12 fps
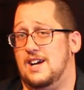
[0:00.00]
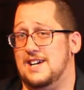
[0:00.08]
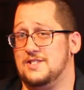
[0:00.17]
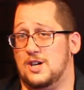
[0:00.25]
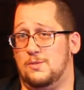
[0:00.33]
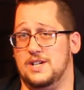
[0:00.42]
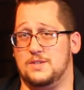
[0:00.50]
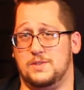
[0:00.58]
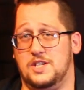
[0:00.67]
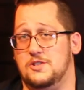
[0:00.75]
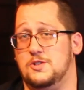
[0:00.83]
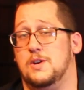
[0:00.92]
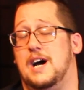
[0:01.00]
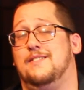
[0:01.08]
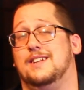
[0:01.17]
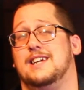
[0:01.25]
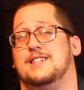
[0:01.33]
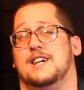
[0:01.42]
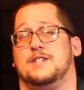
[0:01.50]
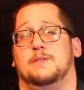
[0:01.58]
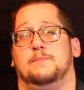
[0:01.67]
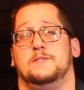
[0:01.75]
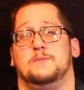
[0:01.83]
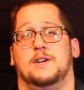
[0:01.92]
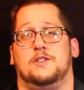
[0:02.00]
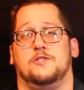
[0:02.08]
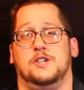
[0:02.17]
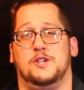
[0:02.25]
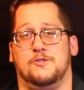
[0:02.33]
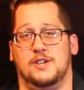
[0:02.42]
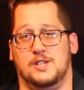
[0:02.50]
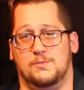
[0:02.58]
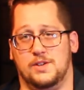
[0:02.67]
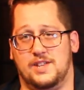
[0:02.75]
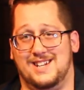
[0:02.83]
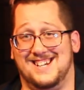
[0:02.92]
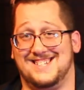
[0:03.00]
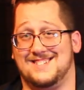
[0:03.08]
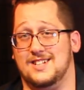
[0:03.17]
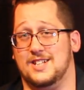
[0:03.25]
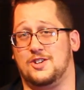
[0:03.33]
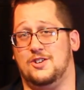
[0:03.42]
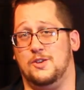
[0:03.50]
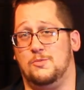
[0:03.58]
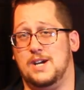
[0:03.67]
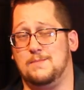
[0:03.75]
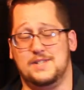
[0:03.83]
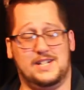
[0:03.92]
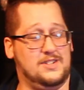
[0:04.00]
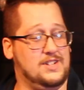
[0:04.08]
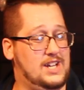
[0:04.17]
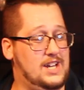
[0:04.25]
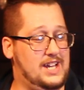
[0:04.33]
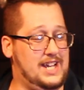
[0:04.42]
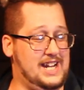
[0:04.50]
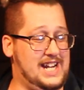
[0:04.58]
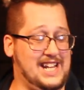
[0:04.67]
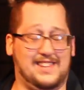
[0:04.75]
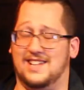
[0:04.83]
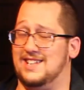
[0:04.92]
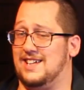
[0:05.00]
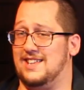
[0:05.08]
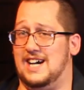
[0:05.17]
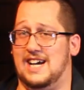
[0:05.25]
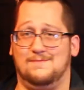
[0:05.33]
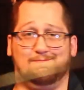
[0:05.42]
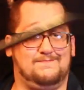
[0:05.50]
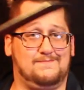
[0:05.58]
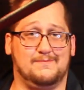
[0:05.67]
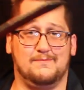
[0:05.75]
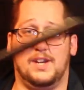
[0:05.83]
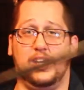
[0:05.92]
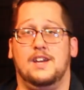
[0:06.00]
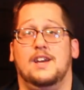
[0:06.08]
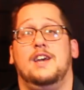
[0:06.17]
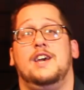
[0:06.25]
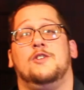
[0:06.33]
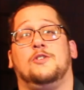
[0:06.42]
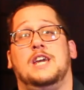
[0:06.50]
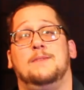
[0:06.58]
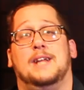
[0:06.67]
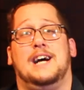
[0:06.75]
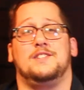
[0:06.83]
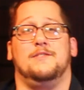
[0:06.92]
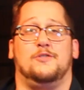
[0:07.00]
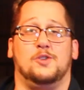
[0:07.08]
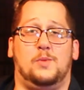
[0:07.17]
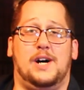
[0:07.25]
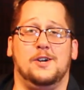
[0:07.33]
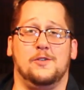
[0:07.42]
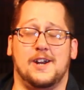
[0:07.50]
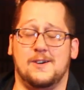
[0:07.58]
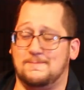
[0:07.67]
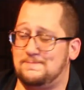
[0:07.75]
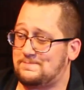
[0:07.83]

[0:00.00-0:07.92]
As always, when you do have latex weapons, make sure you treat them with a nice silicone wipe down, and anything like that, it'll keep lasting for a while there.